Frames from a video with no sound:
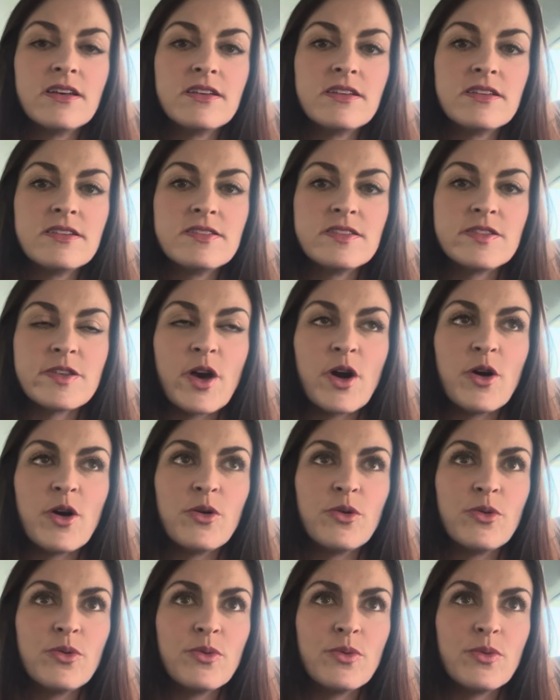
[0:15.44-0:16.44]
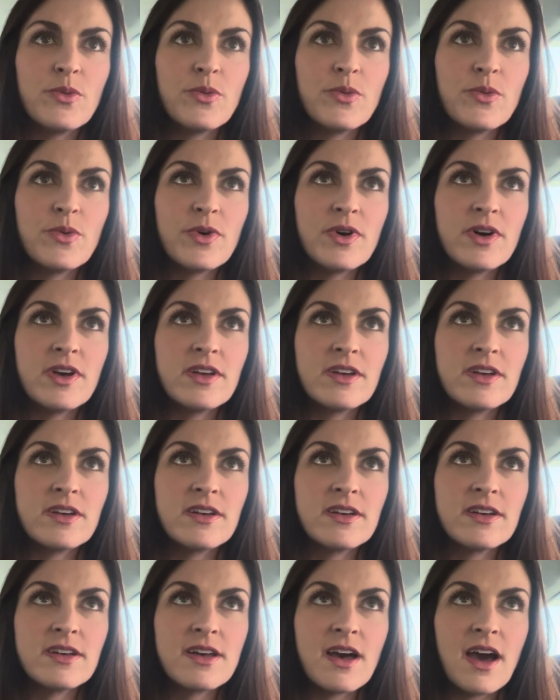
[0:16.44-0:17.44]
So,
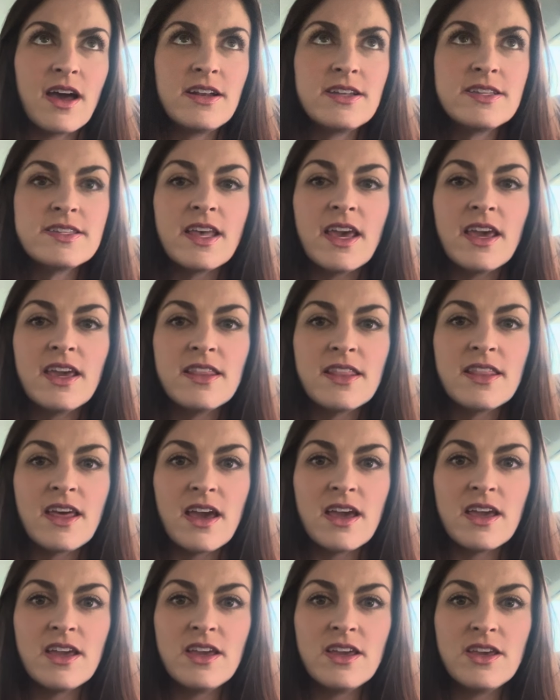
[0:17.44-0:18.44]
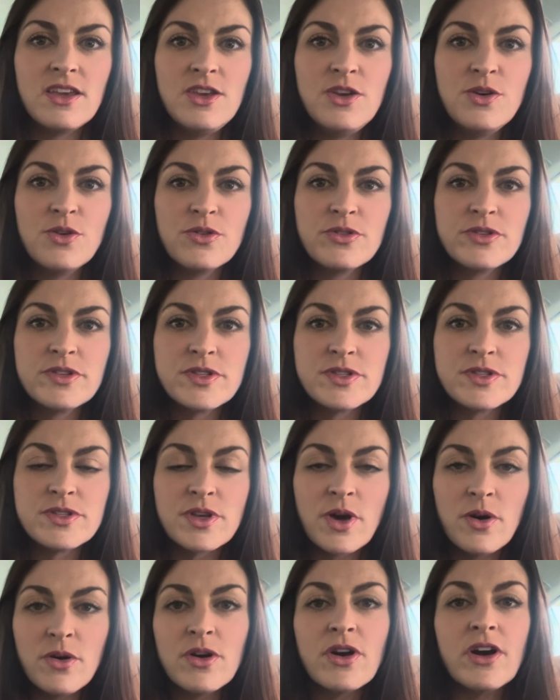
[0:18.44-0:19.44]
God is saying that you are
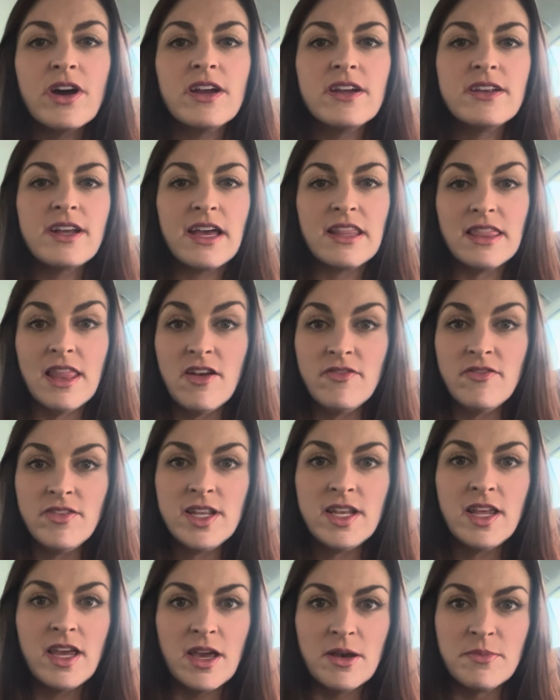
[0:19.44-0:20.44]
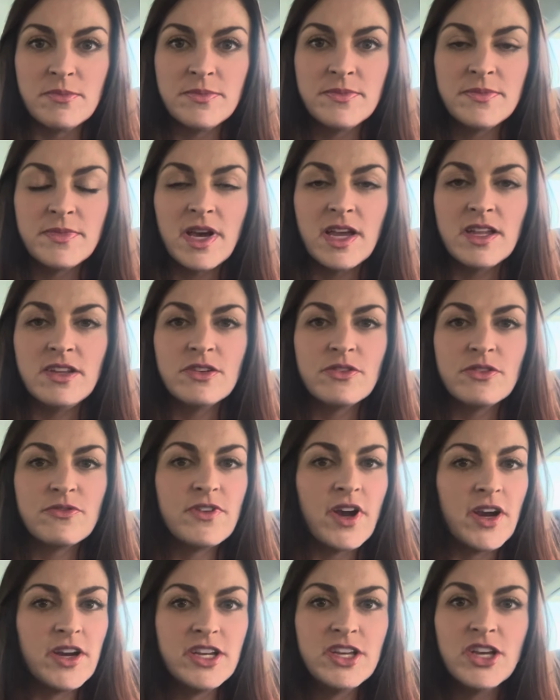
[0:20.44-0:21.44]
so good at loving Him and you're
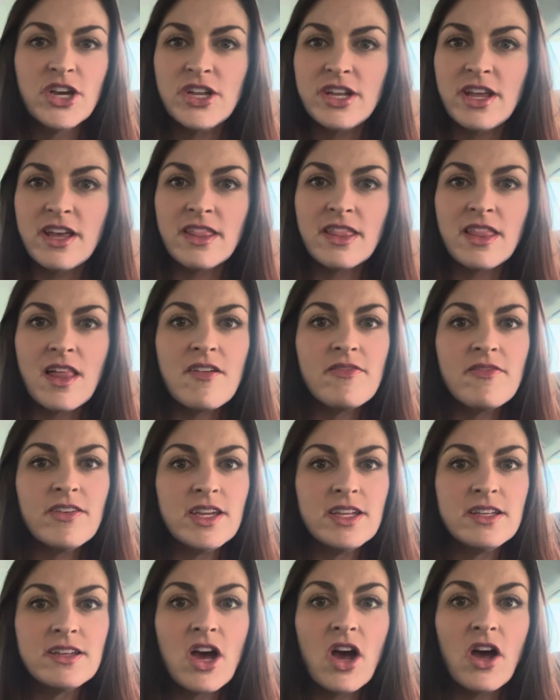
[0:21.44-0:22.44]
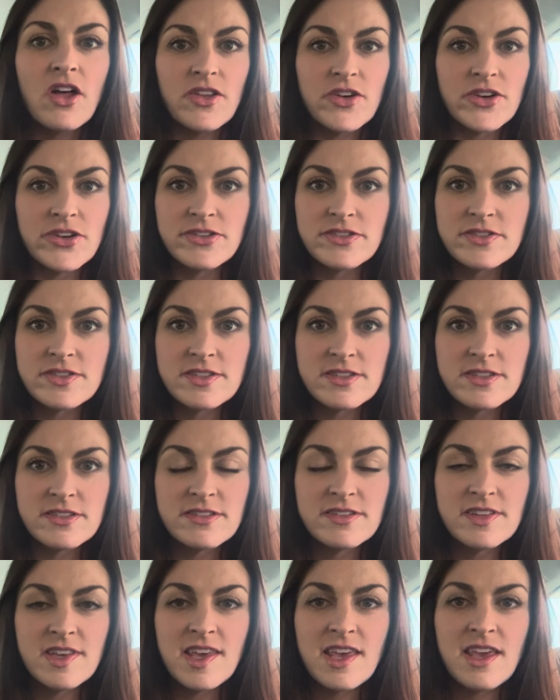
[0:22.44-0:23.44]
very good at loving others,
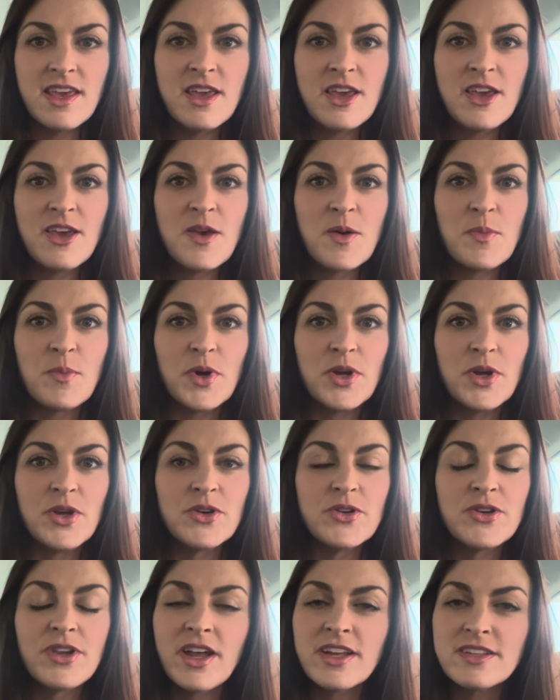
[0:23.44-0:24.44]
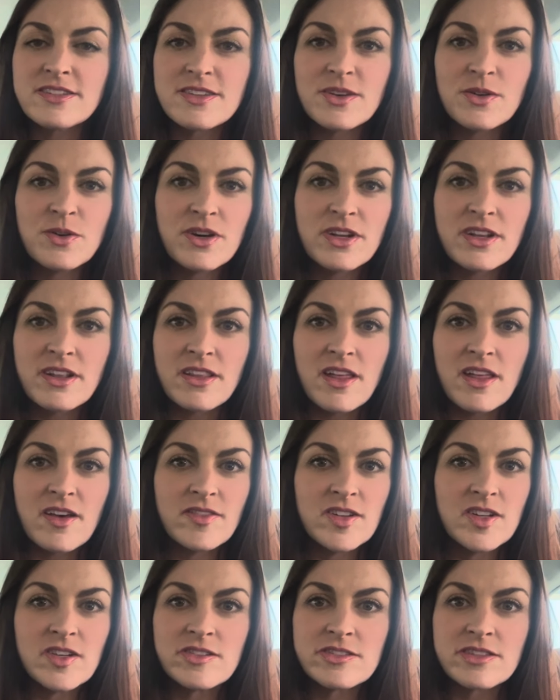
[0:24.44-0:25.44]
but you're not so good at
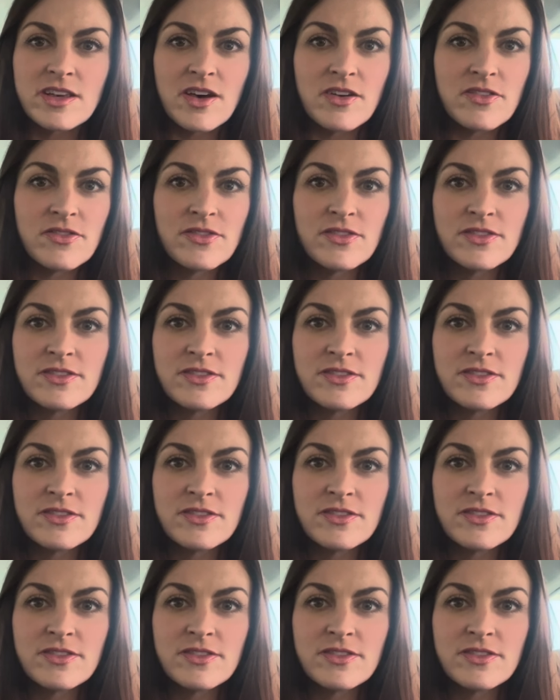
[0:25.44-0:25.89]
loving yourself.